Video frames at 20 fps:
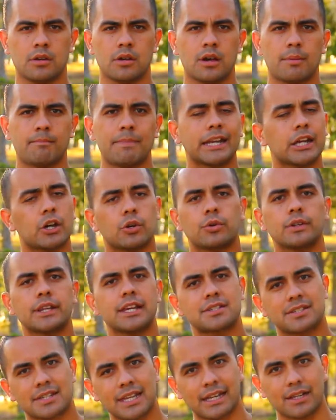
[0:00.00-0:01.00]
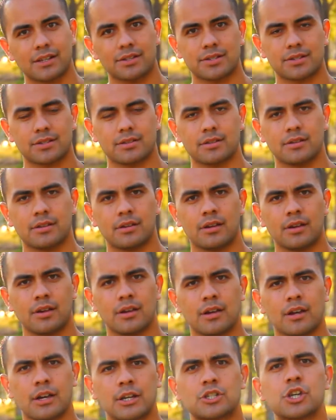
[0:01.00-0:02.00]
money on all these things,
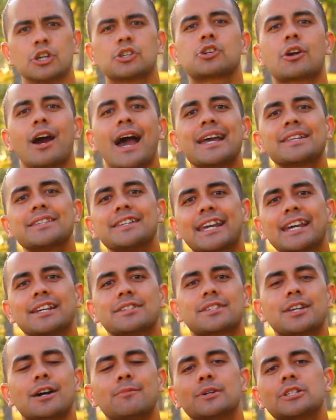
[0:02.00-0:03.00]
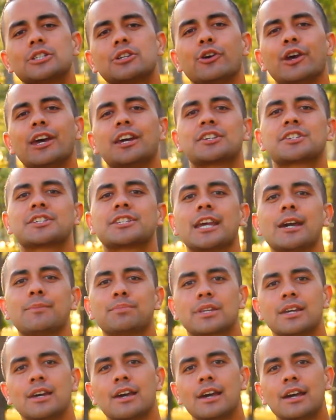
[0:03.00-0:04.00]
to try to get someone to
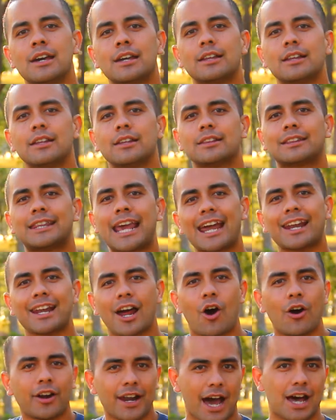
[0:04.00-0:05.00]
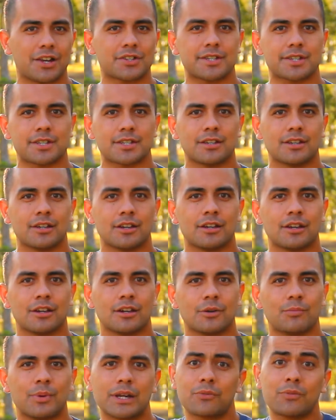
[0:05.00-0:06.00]
accept that on us,
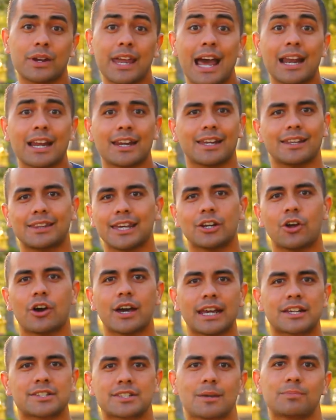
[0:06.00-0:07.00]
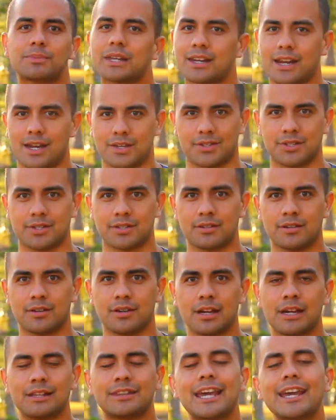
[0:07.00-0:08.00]
when in reality they're not accepting us.
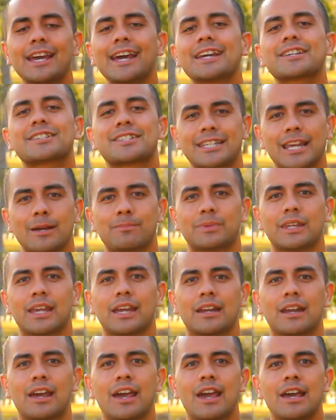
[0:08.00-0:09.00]
They're accepting